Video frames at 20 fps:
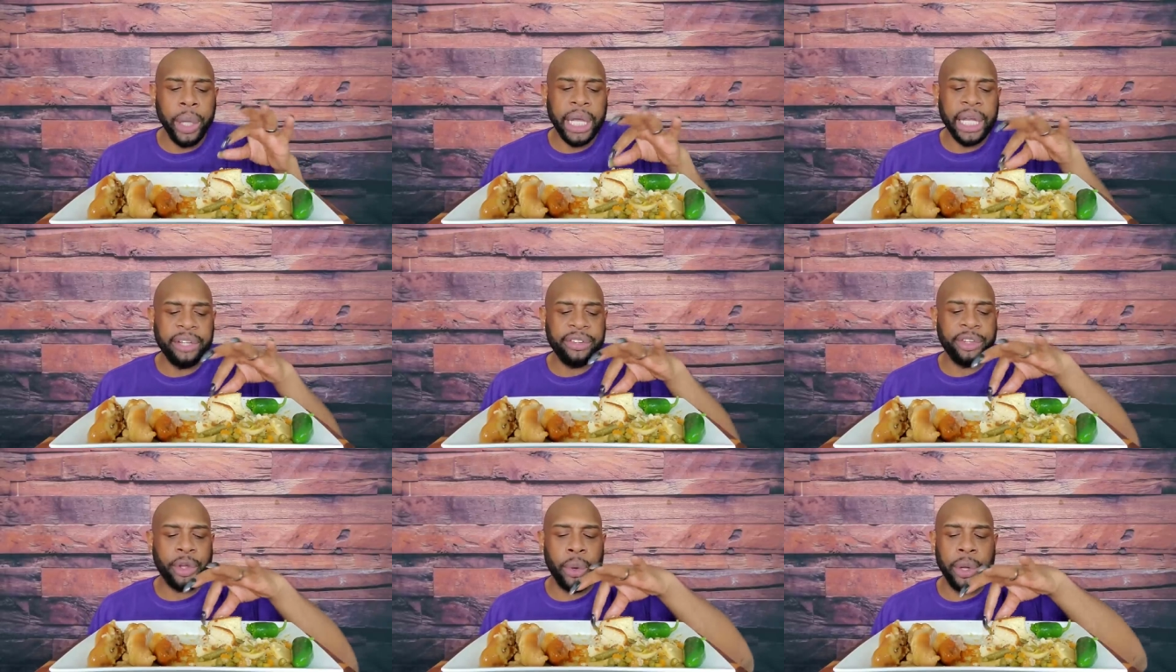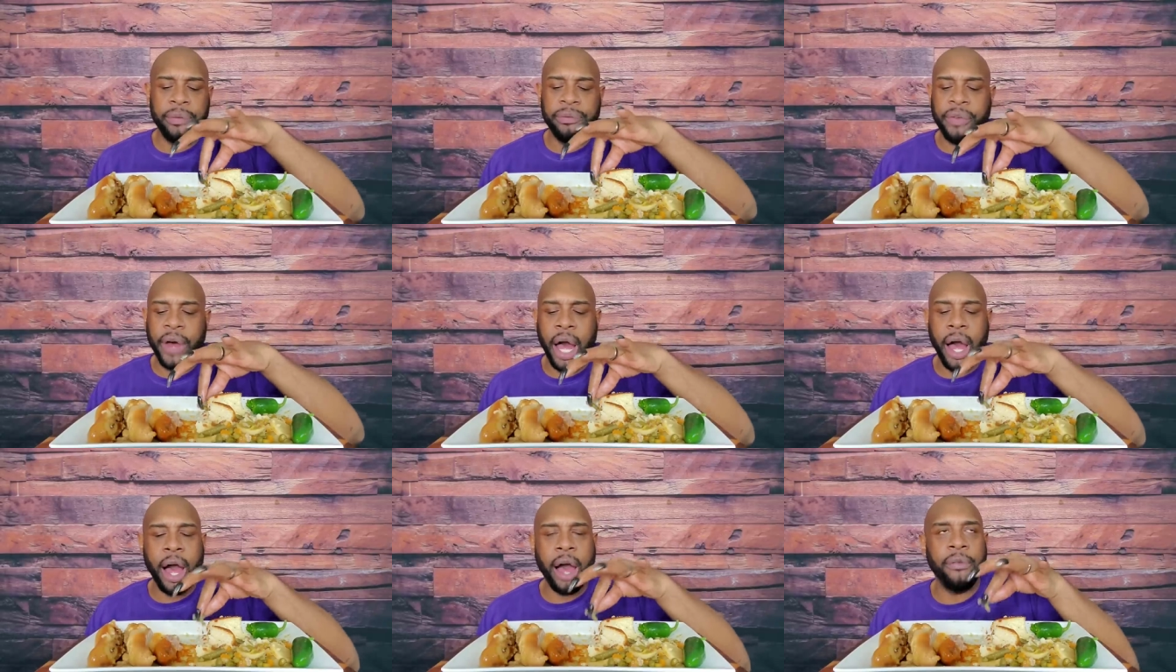we get so
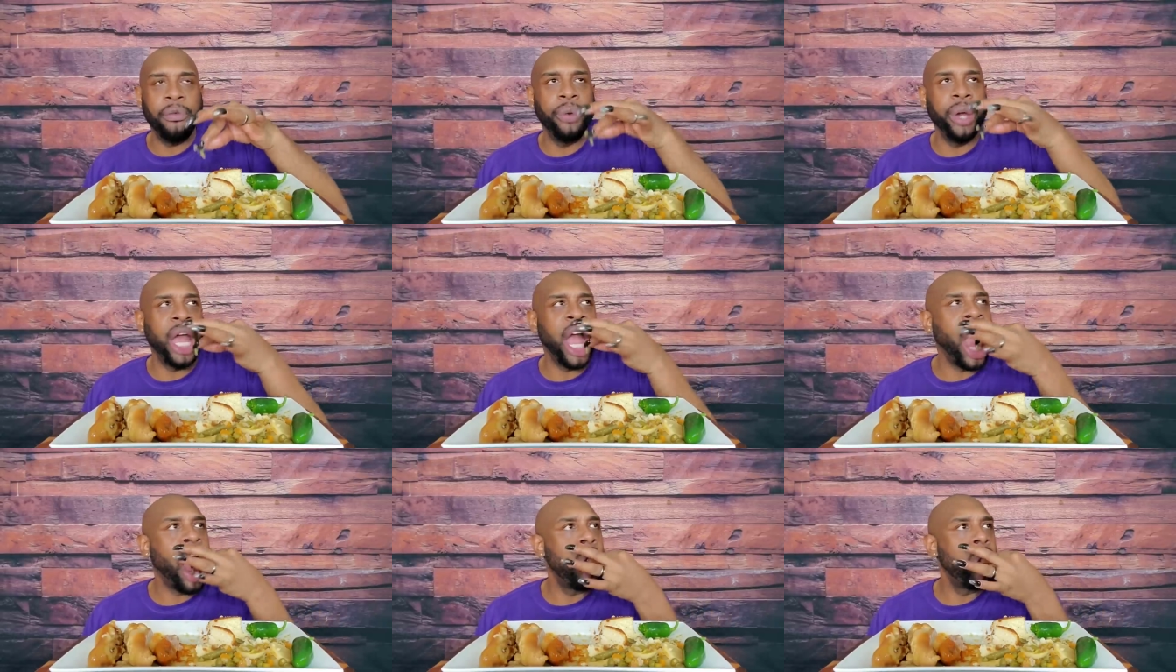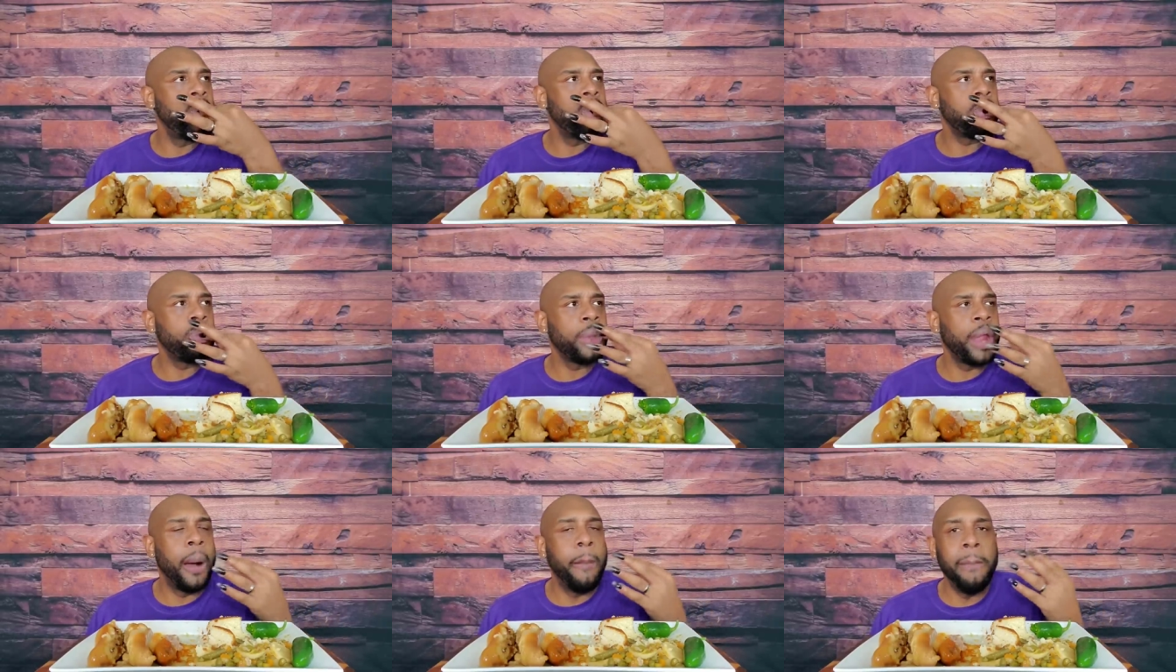involved with
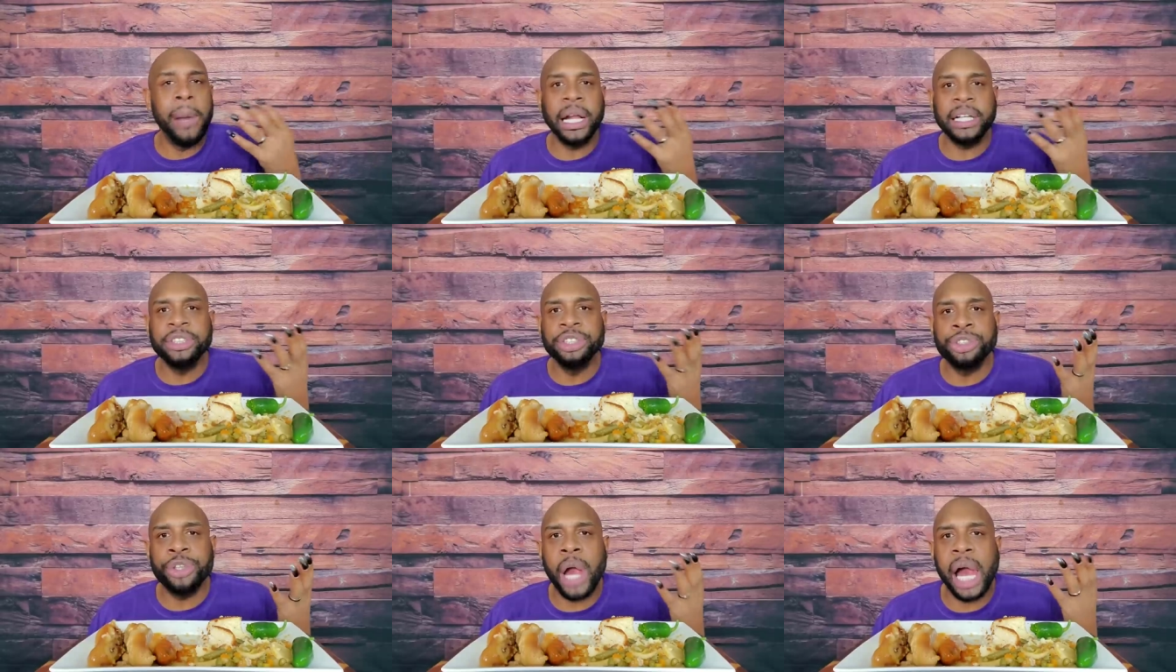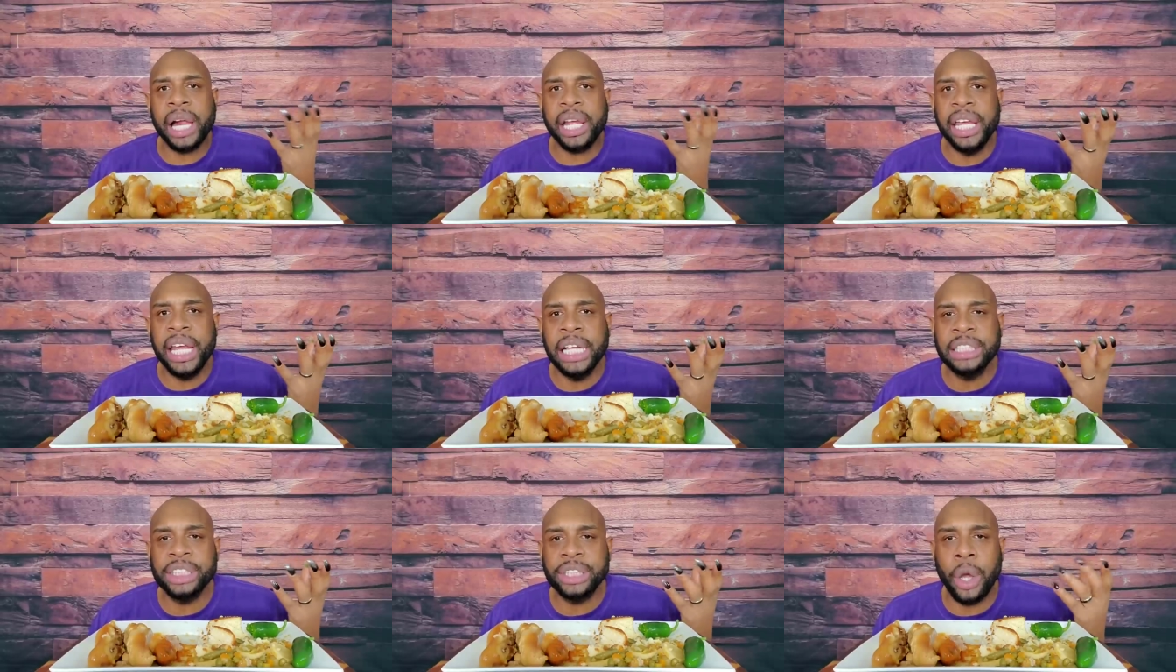making sure our
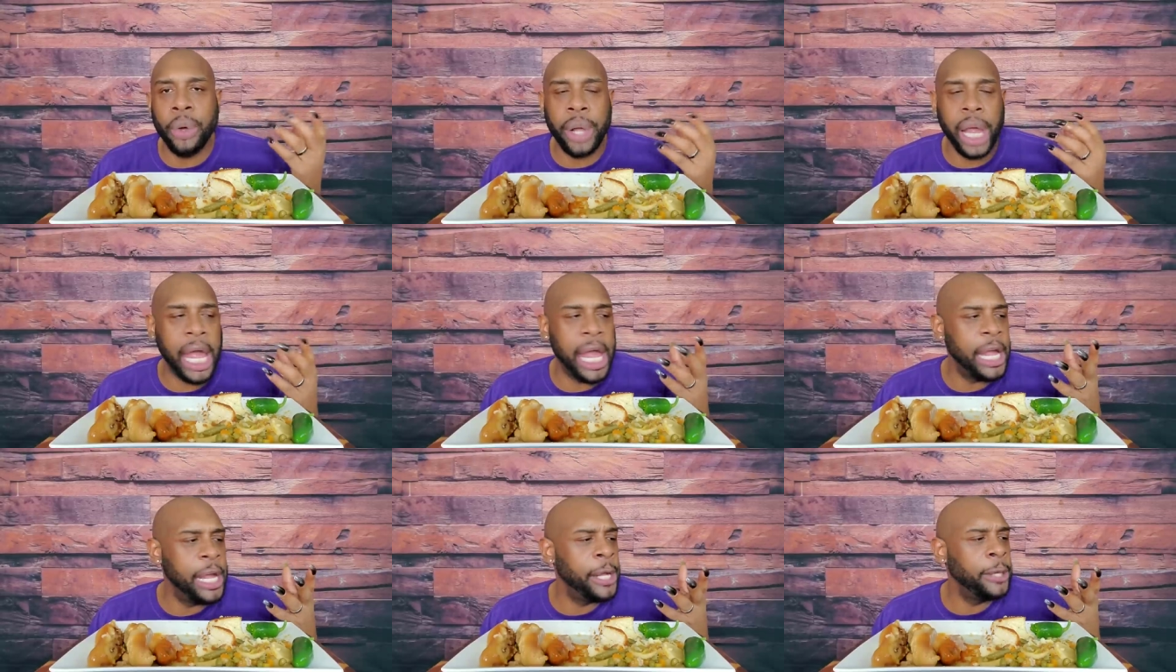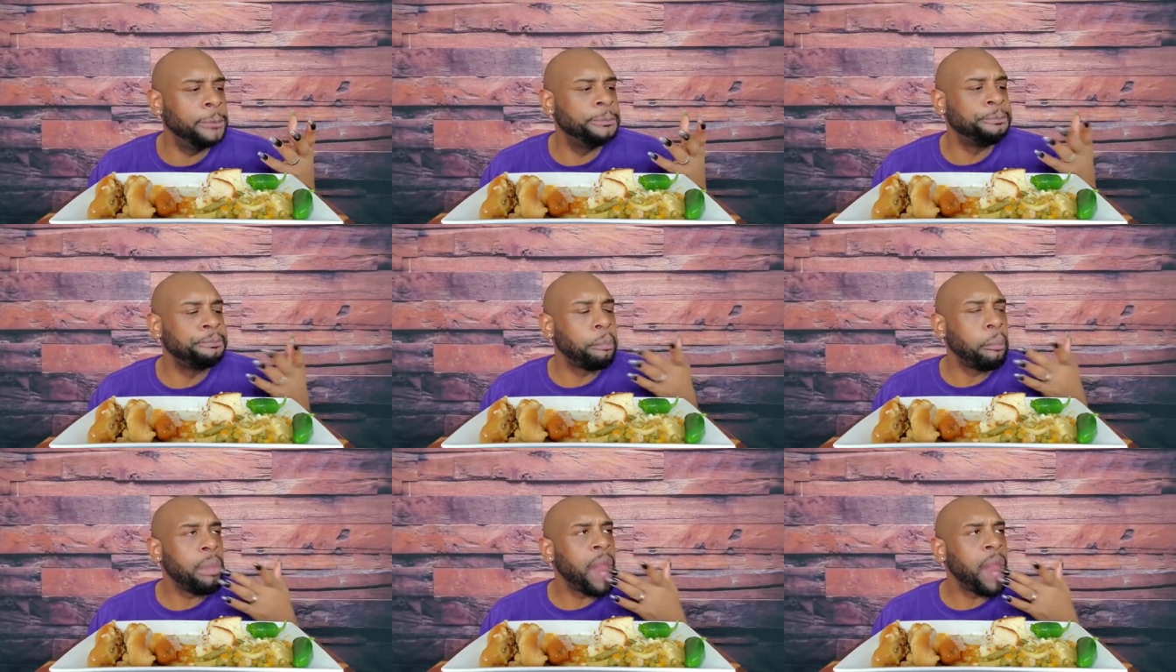kids okay.